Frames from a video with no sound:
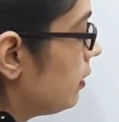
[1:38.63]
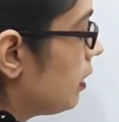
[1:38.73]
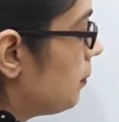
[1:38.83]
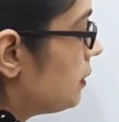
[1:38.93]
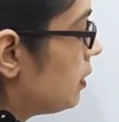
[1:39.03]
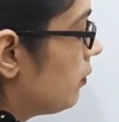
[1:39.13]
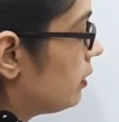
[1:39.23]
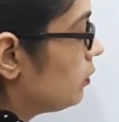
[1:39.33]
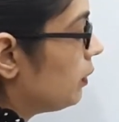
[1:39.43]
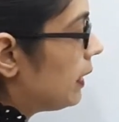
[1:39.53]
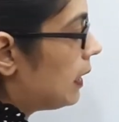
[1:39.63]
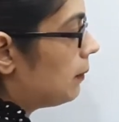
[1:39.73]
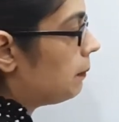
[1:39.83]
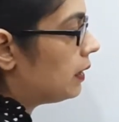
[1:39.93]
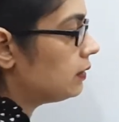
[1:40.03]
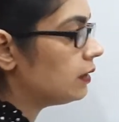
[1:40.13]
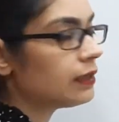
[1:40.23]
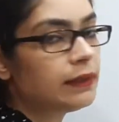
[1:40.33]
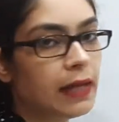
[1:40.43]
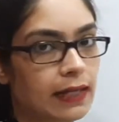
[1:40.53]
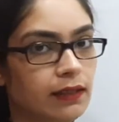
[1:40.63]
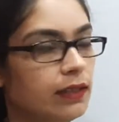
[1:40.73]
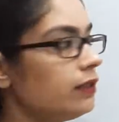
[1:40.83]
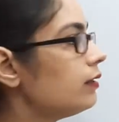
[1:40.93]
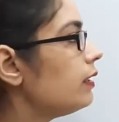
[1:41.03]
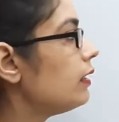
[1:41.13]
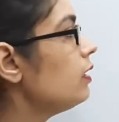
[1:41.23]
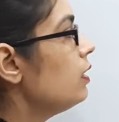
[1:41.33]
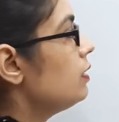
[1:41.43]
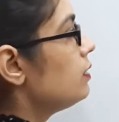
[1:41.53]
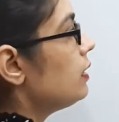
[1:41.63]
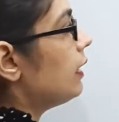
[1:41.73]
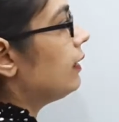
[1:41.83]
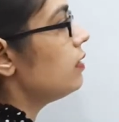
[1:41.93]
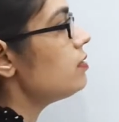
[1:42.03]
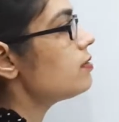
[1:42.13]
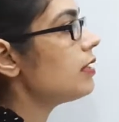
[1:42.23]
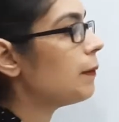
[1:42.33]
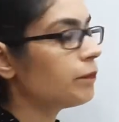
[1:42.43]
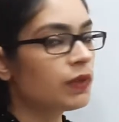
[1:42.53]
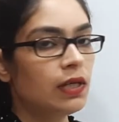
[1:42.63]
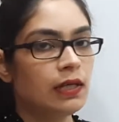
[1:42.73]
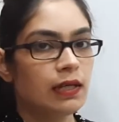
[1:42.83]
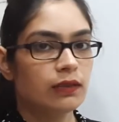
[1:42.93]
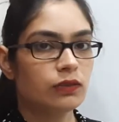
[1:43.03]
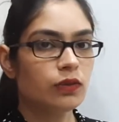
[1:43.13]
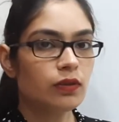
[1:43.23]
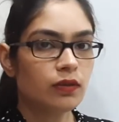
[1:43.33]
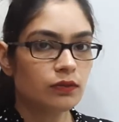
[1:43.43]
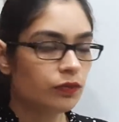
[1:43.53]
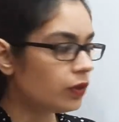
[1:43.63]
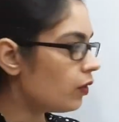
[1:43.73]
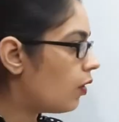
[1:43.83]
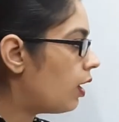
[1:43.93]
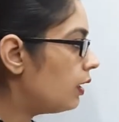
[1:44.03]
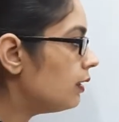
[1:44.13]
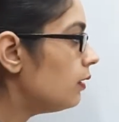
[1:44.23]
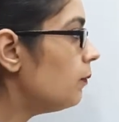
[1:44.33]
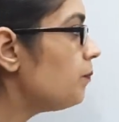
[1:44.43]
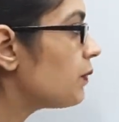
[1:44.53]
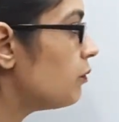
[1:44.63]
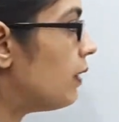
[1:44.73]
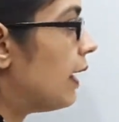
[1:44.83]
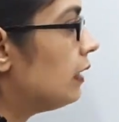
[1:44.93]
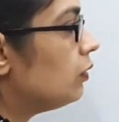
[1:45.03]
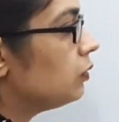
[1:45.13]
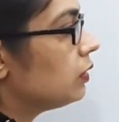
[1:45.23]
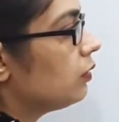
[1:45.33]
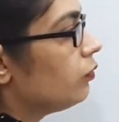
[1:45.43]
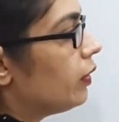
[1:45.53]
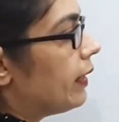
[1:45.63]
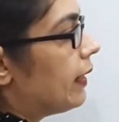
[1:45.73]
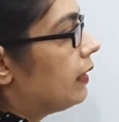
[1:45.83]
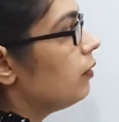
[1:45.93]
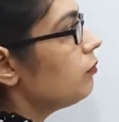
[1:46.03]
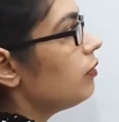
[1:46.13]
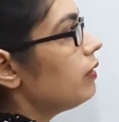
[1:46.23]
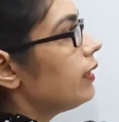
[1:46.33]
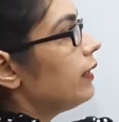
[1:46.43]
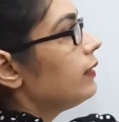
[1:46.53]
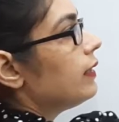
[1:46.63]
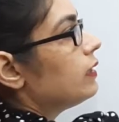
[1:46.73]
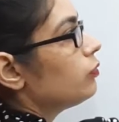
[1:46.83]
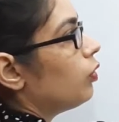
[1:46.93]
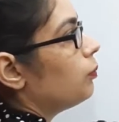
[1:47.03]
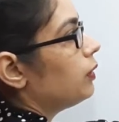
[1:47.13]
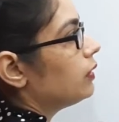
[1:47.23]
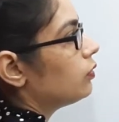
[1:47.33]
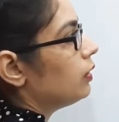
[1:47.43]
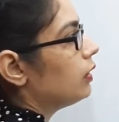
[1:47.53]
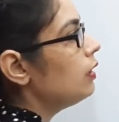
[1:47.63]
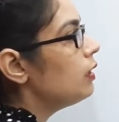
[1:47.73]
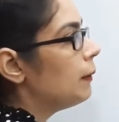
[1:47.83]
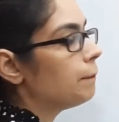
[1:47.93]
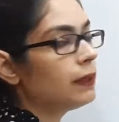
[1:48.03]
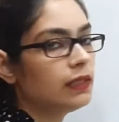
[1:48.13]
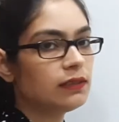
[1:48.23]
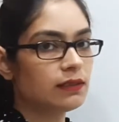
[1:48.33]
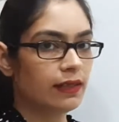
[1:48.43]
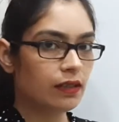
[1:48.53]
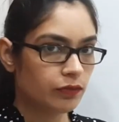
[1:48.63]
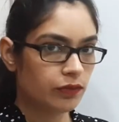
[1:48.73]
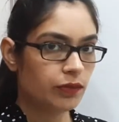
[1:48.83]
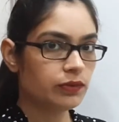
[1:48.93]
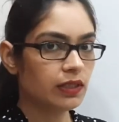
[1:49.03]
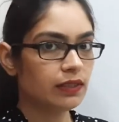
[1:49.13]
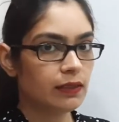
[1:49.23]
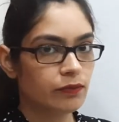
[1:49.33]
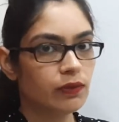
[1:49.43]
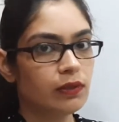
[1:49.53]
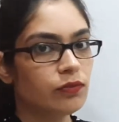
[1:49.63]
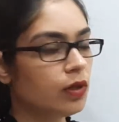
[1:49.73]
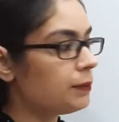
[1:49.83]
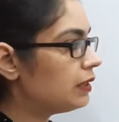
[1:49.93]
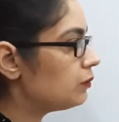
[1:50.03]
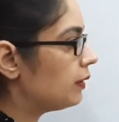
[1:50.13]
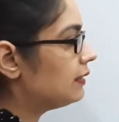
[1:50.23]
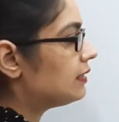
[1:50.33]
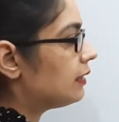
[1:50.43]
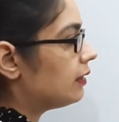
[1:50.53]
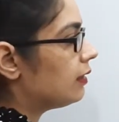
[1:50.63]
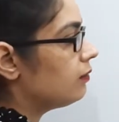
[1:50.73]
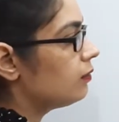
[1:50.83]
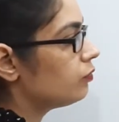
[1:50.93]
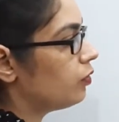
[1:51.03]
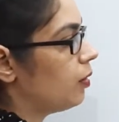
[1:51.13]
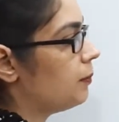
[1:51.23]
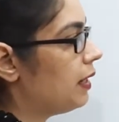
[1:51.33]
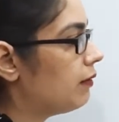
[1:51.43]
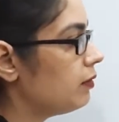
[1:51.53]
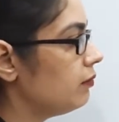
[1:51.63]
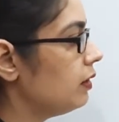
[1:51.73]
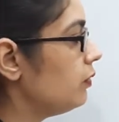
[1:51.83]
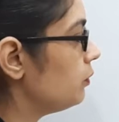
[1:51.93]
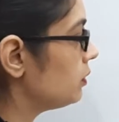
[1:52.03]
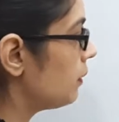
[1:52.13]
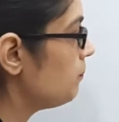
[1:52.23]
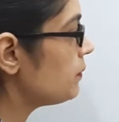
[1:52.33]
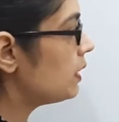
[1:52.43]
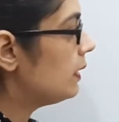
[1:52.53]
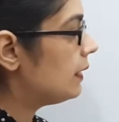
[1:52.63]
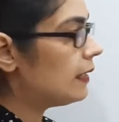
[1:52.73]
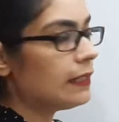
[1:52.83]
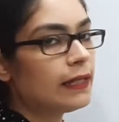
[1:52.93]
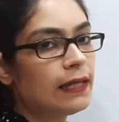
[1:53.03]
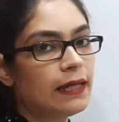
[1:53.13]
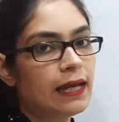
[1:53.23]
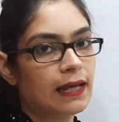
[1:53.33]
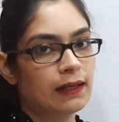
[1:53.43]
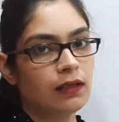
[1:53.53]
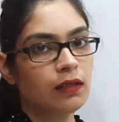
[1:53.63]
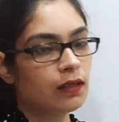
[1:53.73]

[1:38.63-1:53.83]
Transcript: term is equals to A plus 19th D. See, it is same. So for all the values for n we will get these formulas only, but instead of using different formulas, one single formula we will use. Here AN